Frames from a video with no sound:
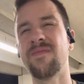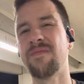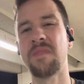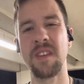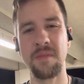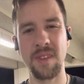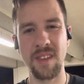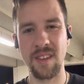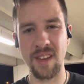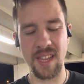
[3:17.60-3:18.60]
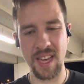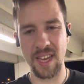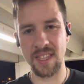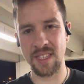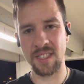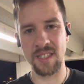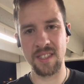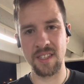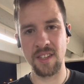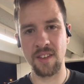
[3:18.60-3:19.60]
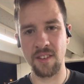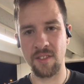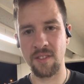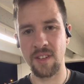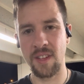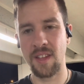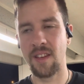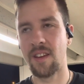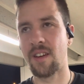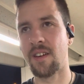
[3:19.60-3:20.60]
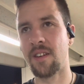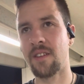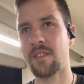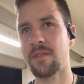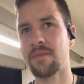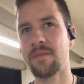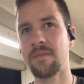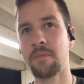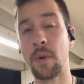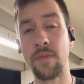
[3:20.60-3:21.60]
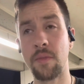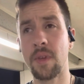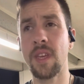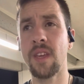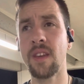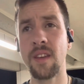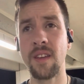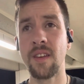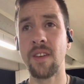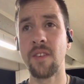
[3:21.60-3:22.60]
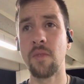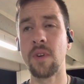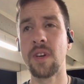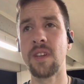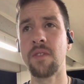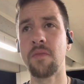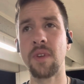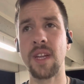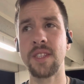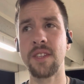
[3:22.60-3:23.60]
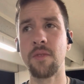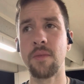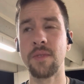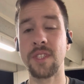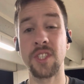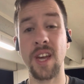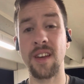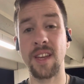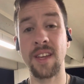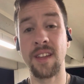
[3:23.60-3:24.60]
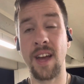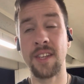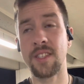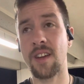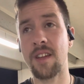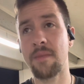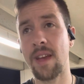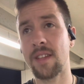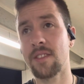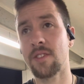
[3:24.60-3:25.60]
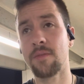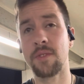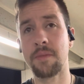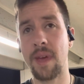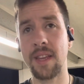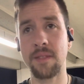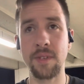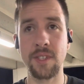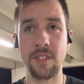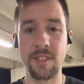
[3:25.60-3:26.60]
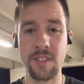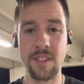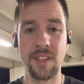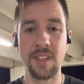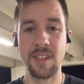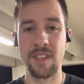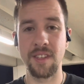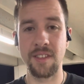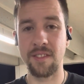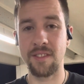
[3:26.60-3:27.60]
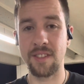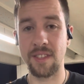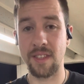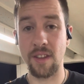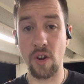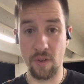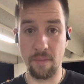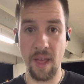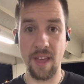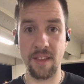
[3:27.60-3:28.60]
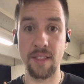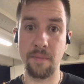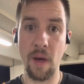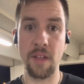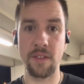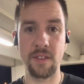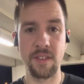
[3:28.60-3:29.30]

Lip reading: maybe, I guess, but for me, when I see a woman with a child, I just automatically assume there's a man in the picture. It's her man, the father.